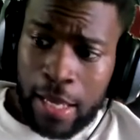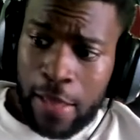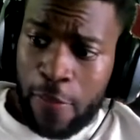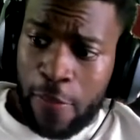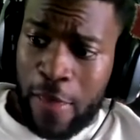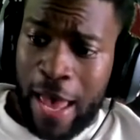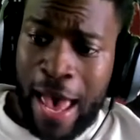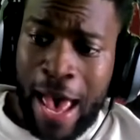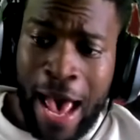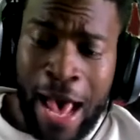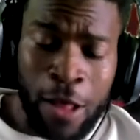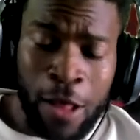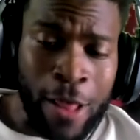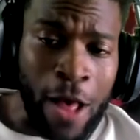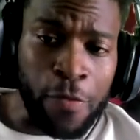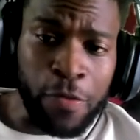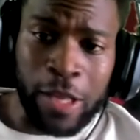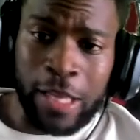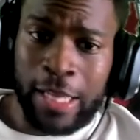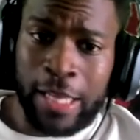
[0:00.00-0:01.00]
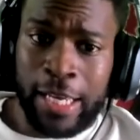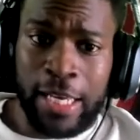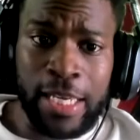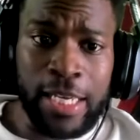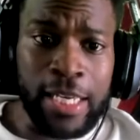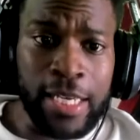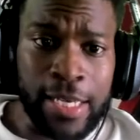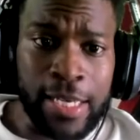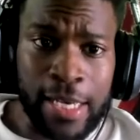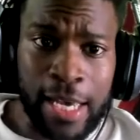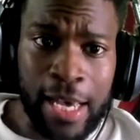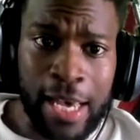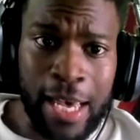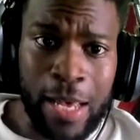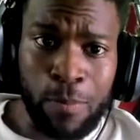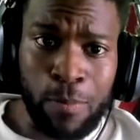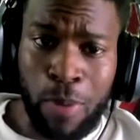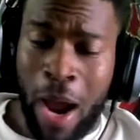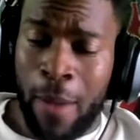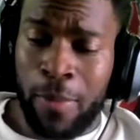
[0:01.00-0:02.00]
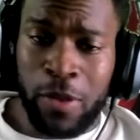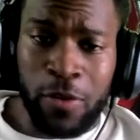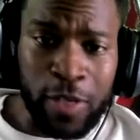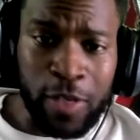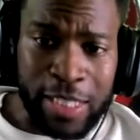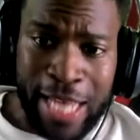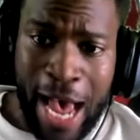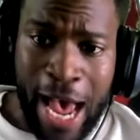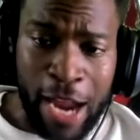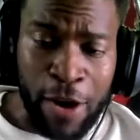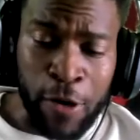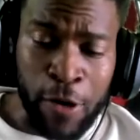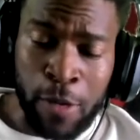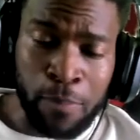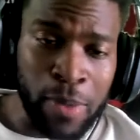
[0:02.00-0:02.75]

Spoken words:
the hell out the league and probably retiring.